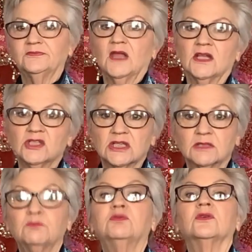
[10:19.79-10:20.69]
and
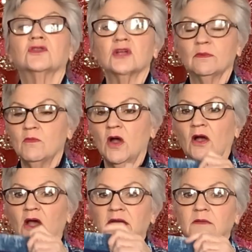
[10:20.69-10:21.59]
just put on top of my
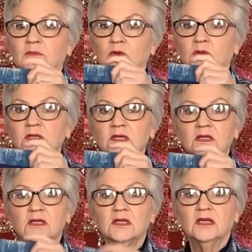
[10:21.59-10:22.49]
ironing board.
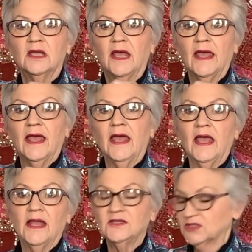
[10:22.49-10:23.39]

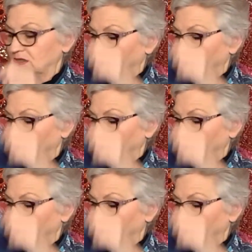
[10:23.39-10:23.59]
And